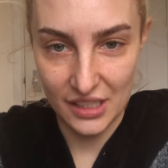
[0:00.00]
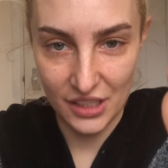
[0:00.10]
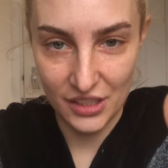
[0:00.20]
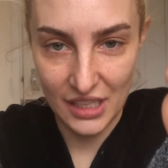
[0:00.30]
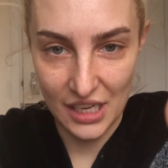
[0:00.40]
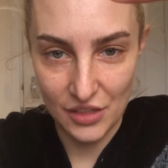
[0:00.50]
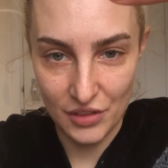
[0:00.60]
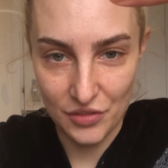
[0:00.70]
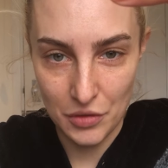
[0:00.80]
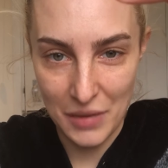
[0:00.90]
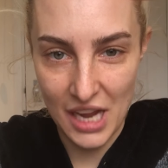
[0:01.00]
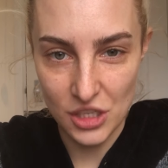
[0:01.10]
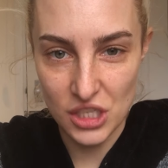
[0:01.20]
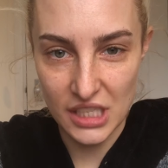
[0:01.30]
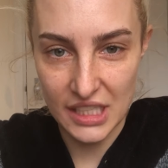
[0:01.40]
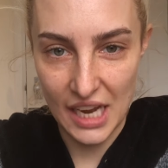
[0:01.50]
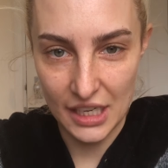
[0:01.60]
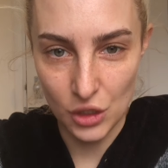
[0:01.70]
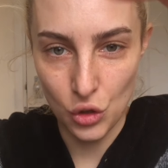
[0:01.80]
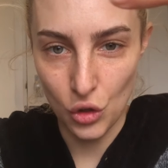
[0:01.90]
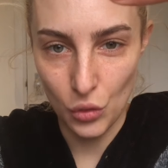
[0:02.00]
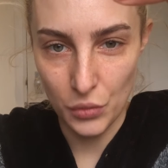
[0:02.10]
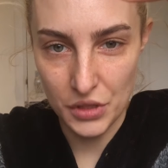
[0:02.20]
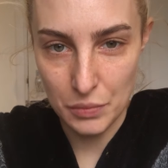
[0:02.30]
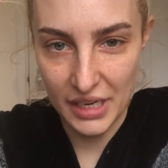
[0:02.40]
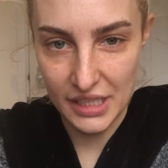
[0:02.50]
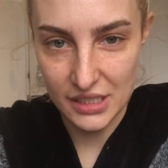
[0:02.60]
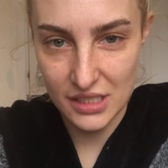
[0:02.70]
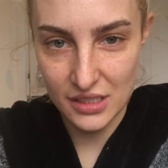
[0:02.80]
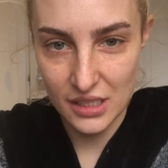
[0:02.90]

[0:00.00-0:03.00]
at the end of it from actually getting cut with the blade.